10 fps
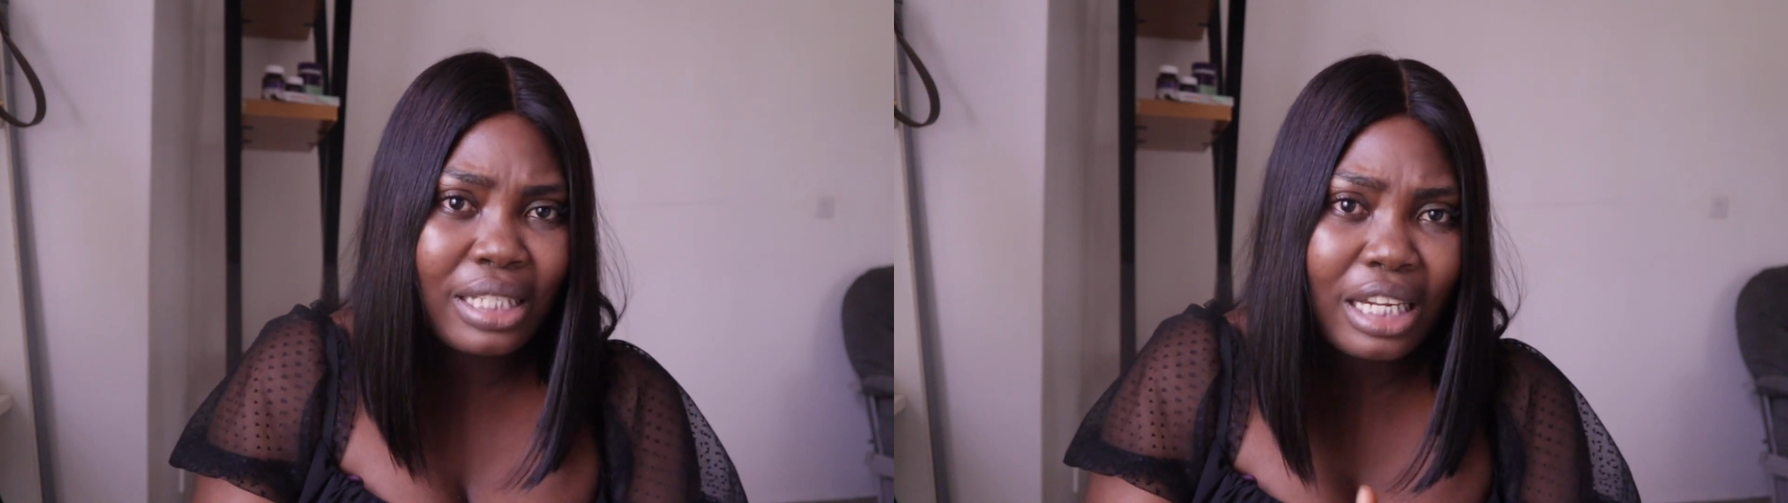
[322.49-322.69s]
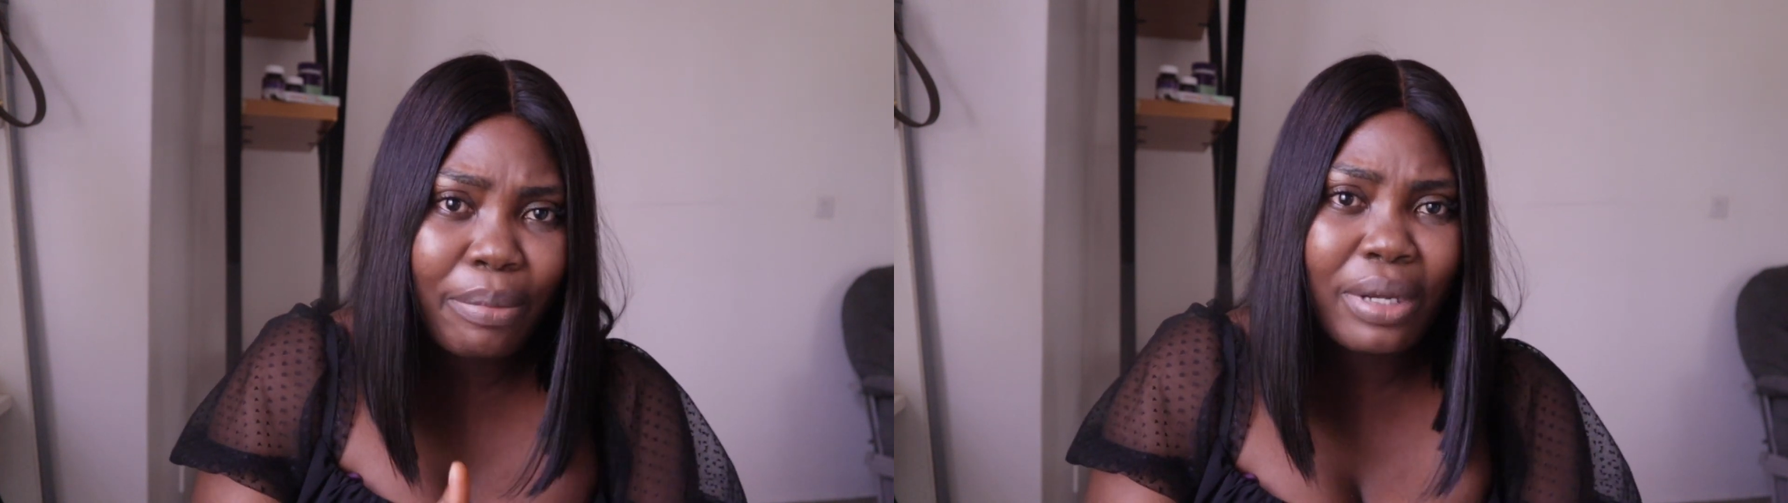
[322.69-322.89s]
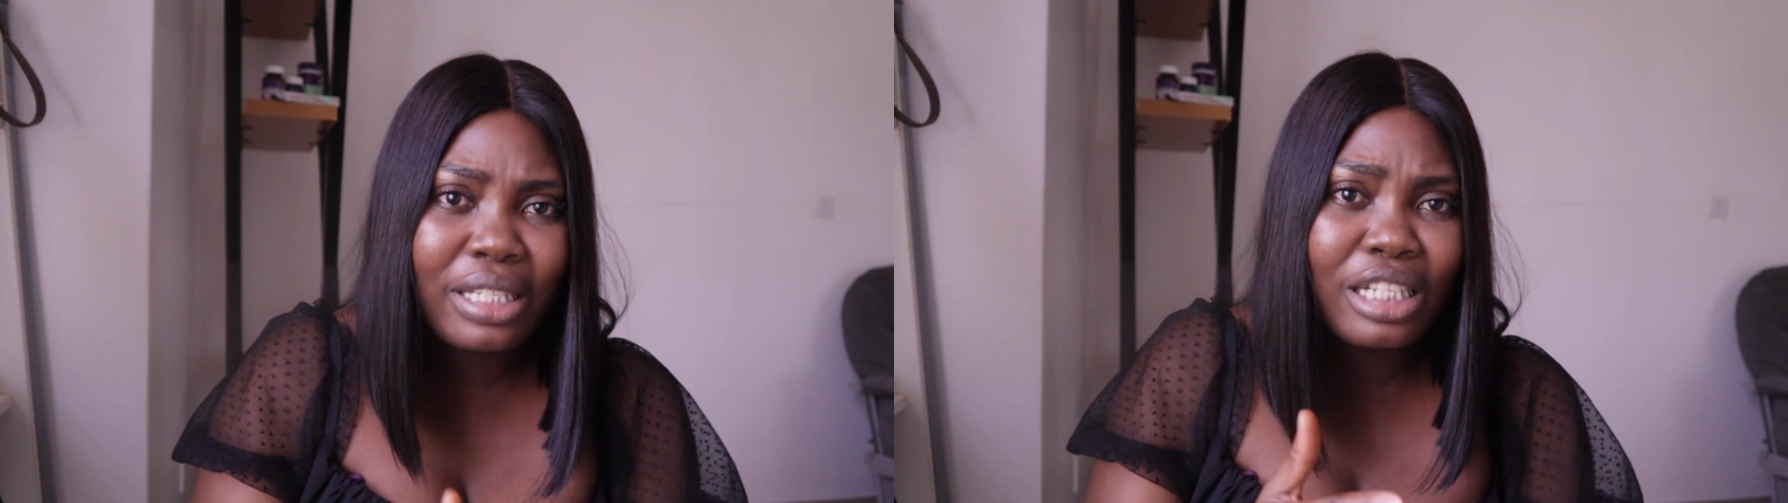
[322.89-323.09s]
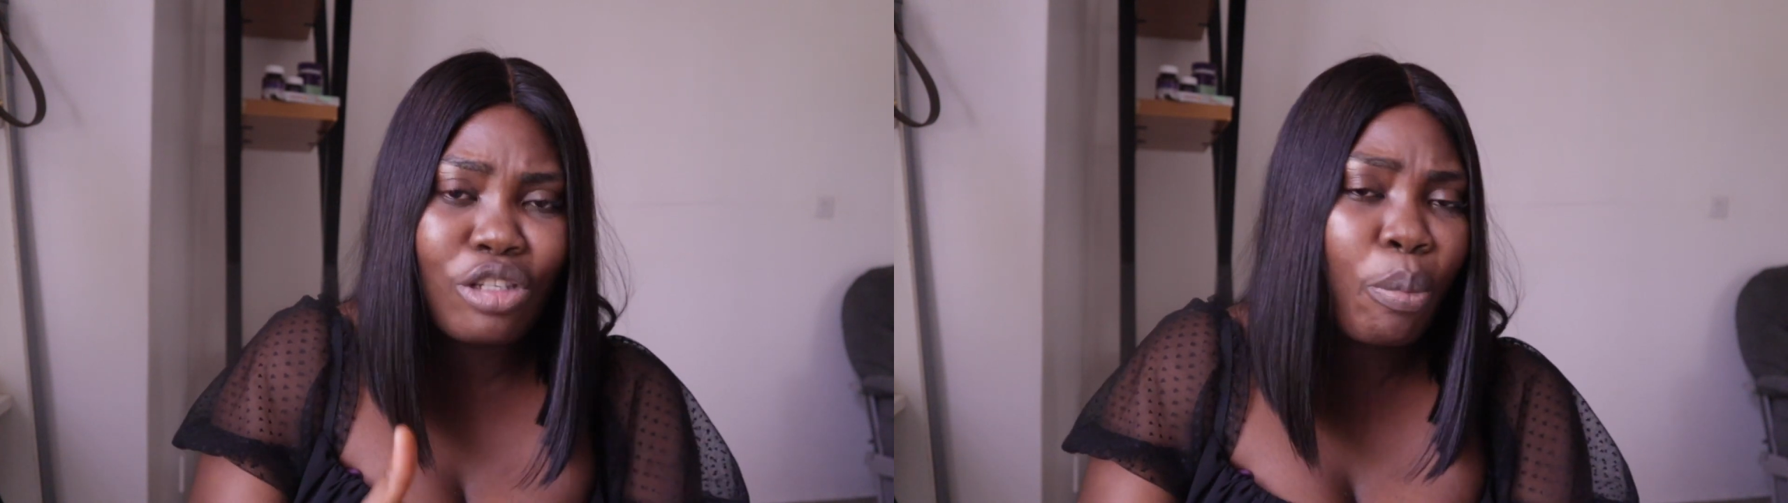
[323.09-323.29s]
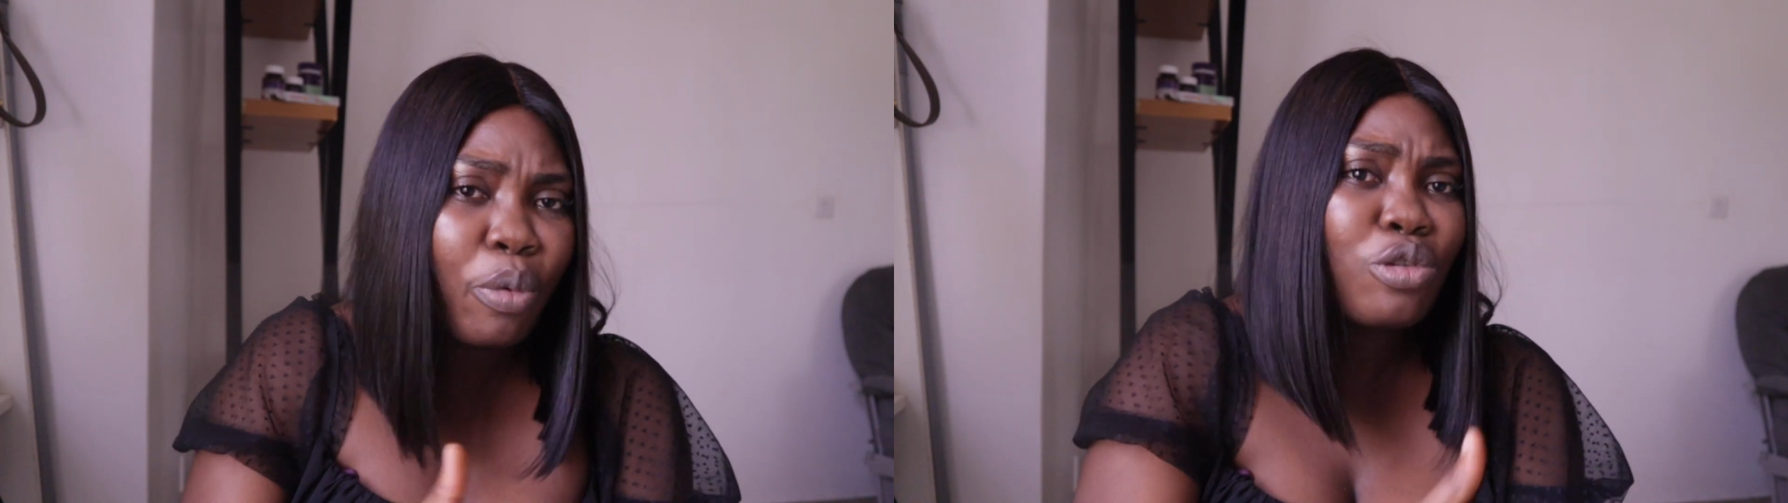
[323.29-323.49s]
that the person is
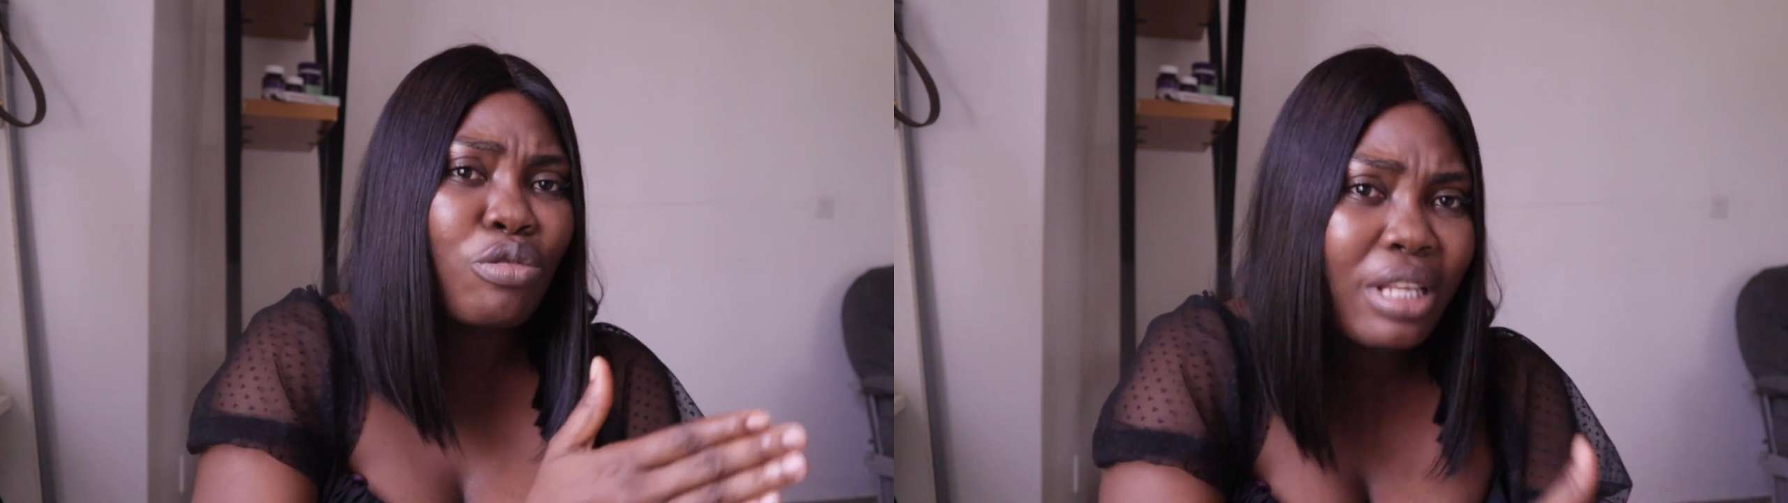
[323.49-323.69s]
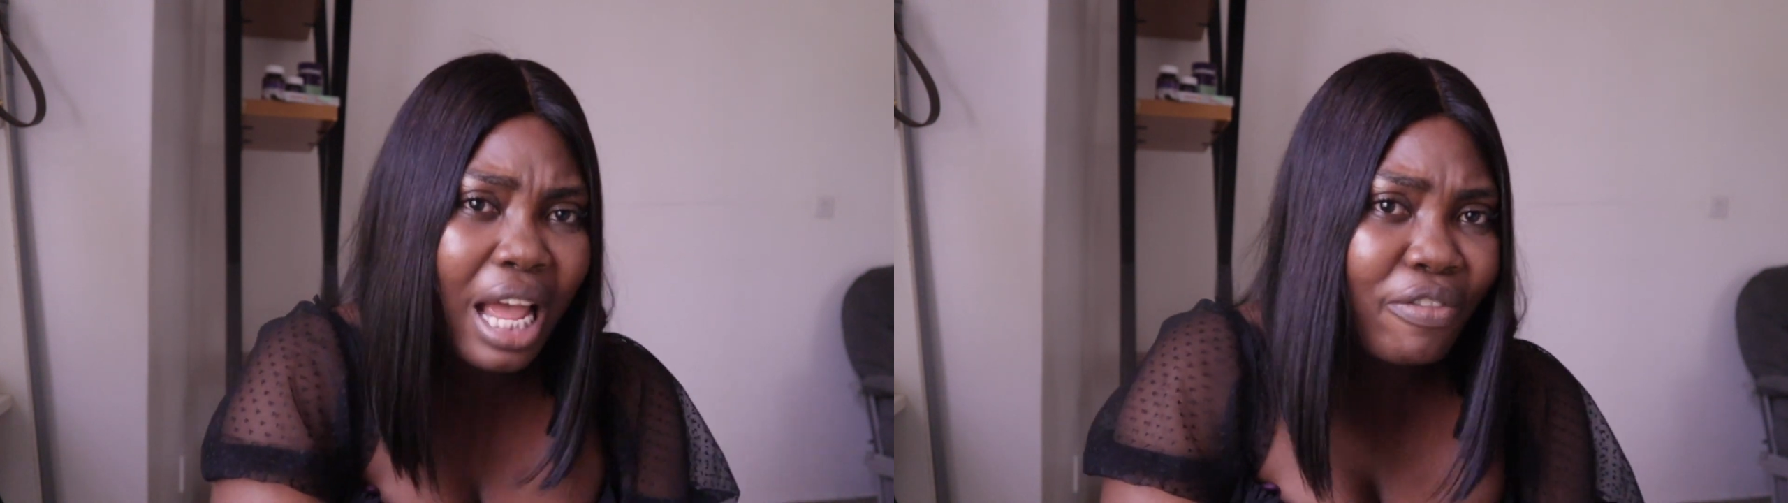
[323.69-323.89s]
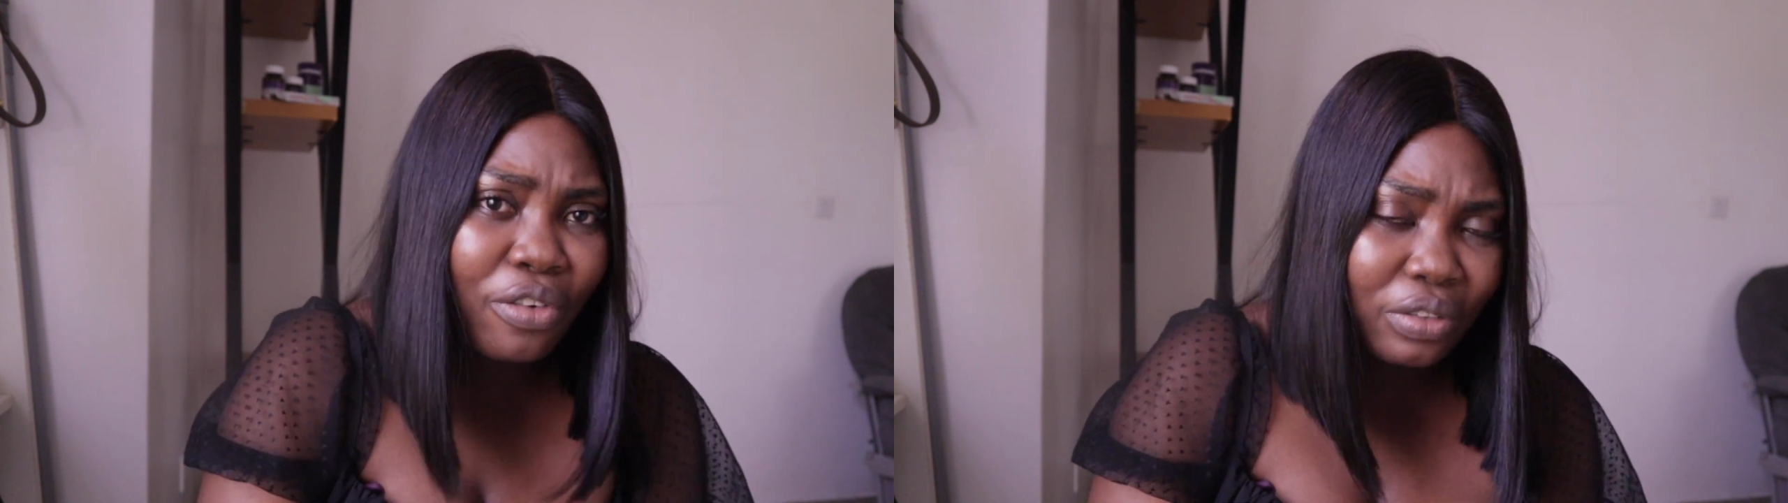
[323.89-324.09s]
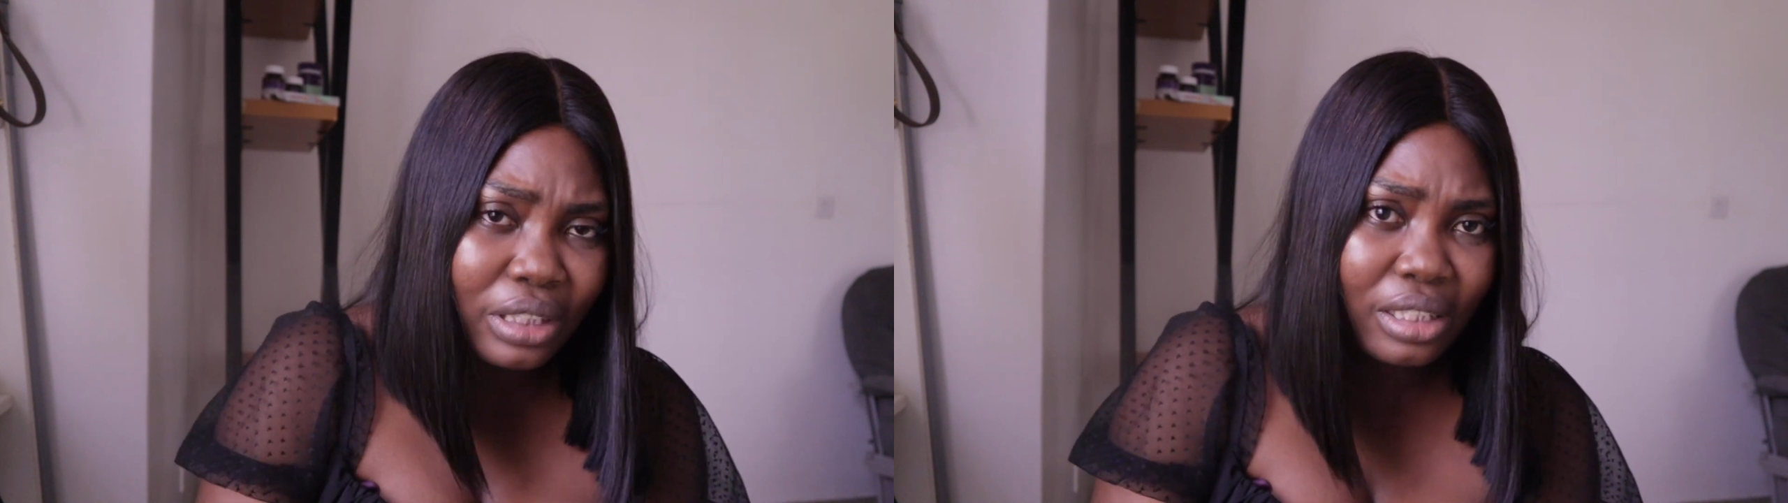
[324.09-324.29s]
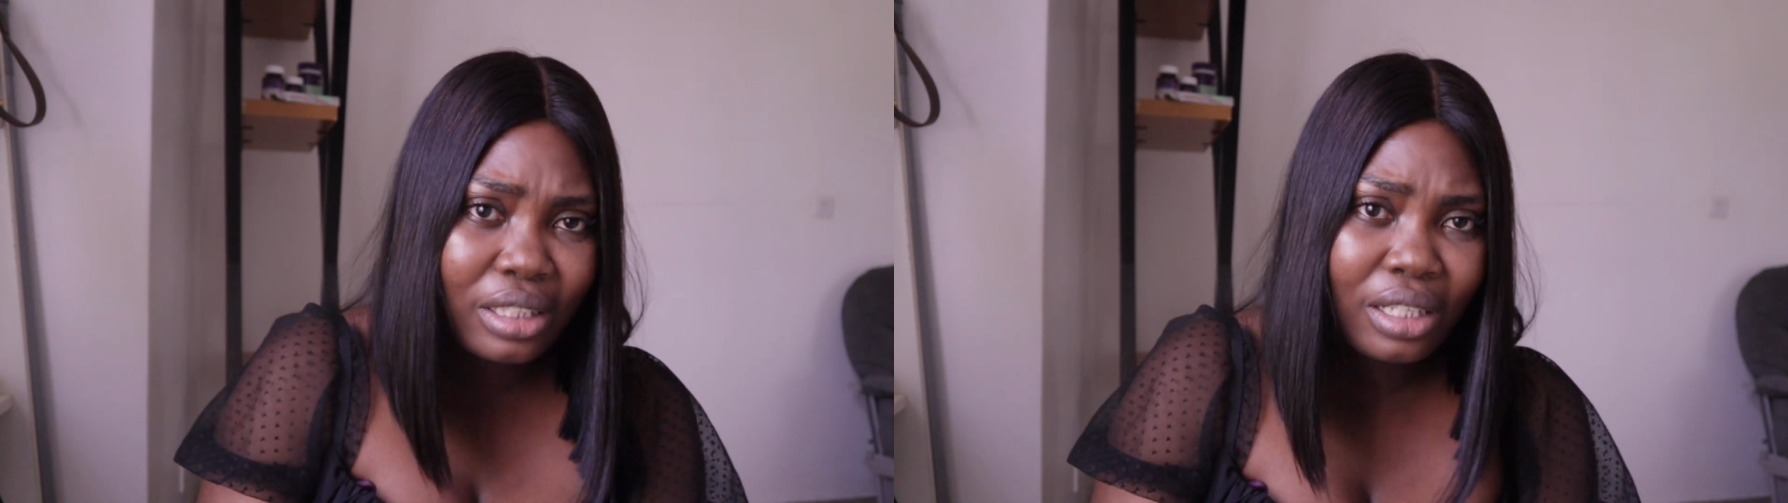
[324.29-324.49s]
supposed to die for it.